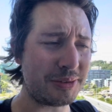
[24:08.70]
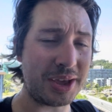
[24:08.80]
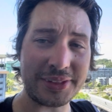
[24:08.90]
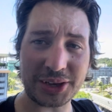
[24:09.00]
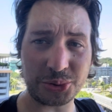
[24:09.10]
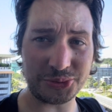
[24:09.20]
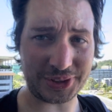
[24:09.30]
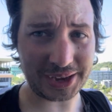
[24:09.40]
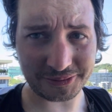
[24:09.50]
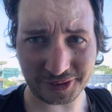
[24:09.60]
And they cooled
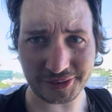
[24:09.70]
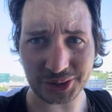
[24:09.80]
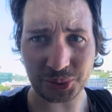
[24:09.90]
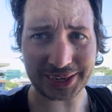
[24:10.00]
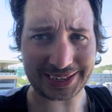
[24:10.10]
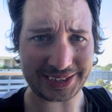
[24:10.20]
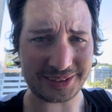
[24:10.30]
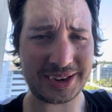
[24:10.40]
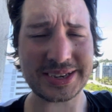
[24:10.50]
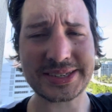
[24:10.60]
down very quickly.
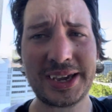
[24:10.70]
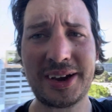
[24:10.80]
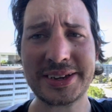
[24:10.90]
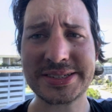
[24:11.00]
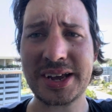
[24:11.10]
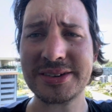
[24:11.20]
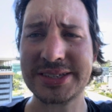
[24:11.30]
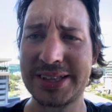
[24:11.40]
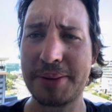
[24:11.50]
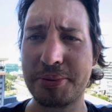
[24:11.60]
Like I say, I
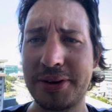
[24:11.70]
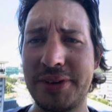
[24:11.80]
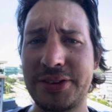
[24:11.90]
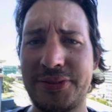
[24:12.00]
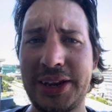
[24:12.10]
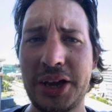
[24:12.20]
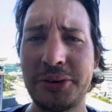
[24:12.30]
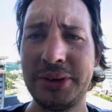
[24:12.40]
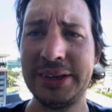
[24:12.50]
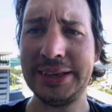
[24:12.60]
started that previous
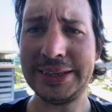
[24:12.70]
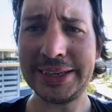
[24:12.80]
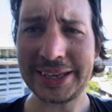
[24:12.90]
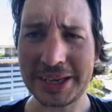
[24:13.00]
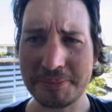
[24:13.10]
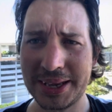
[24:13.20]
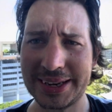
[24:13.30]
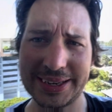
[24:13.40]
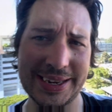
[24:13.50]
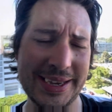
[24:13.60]
video
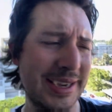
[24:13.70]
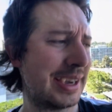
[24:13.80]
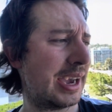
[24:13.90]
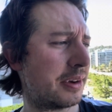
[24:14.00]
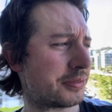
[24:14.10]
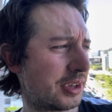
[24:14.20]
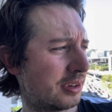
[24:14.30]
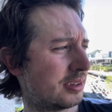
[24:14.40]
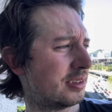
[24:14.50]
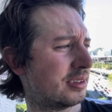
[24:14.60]
immediately
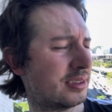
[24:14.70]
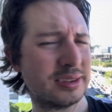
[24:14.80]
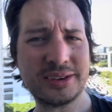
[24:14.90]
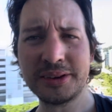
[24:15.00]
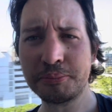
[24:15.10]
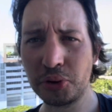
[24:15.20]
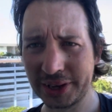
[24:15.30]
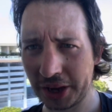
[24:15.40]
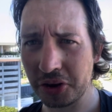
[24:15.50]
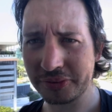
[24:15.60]
after
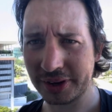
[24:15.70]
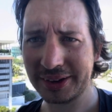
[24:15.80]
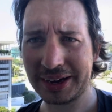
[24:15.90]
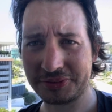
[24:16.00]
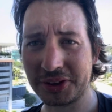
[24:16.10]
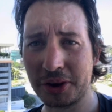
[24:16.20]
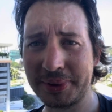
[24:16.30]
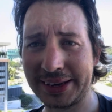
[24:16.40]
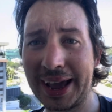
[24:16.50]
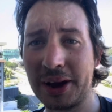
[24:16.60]
pulling over, after
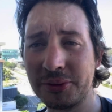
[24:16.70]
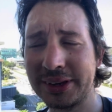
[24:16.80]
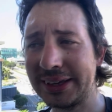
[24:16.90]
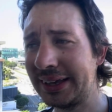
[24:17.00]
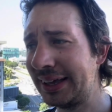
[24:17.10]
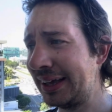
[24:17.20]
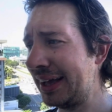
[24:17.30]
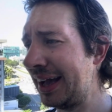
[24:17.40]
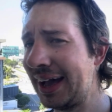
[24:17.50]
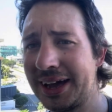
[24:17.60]
coming down,
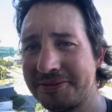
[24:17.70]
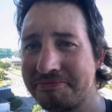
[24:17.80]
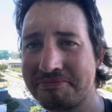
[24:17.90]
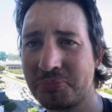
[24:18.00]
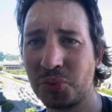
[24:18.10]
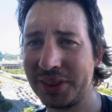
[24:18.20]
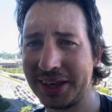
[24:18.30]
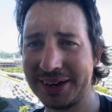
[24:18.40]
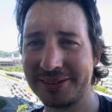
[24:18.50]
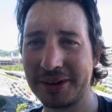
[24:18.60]
and
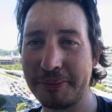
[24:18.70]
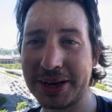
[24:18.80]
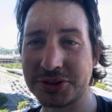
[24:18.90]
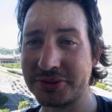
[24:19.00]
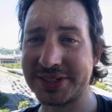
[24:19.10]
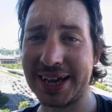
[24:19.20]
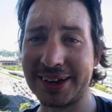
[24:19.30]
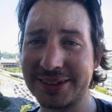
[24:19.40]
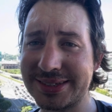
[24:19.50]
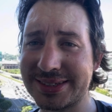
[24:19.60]
within a matter of
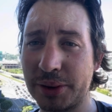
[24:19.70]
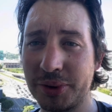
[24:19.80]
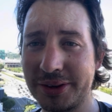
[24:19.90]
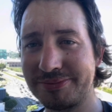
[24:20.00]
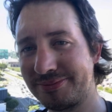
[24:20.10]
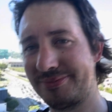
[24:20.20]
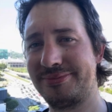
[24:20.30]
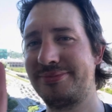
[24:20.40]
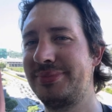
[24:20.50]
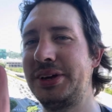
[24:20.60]
seconds they were,
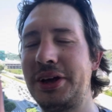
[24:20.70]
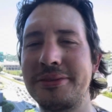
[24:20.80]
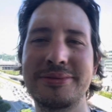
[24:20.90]
you know,